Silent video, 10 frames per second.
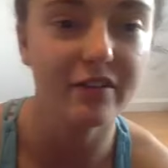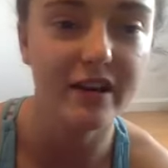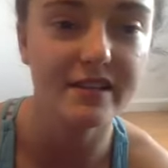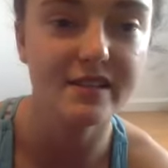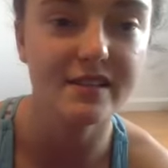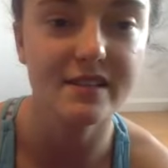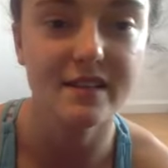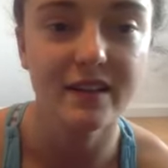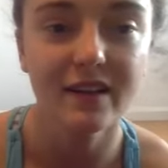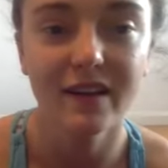
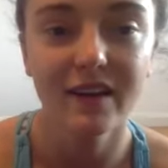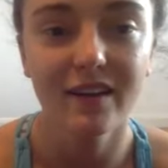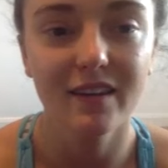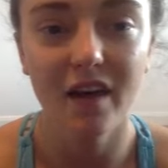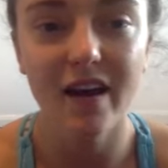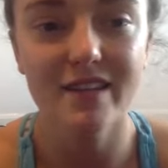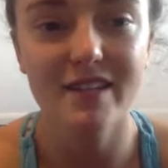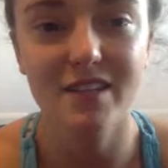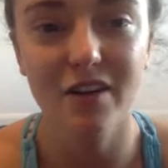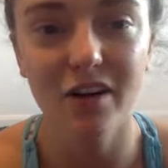raises.
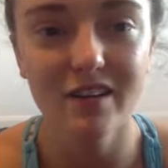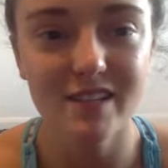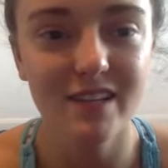Nice, Scott.